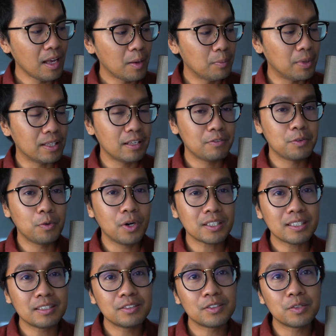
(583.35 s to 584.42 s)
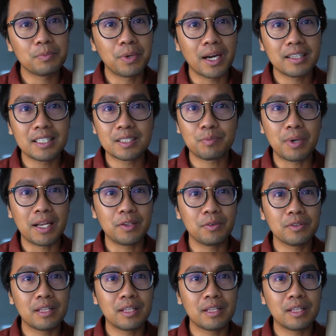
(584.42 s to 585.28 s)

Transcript: But if you wanted to buy this brand new,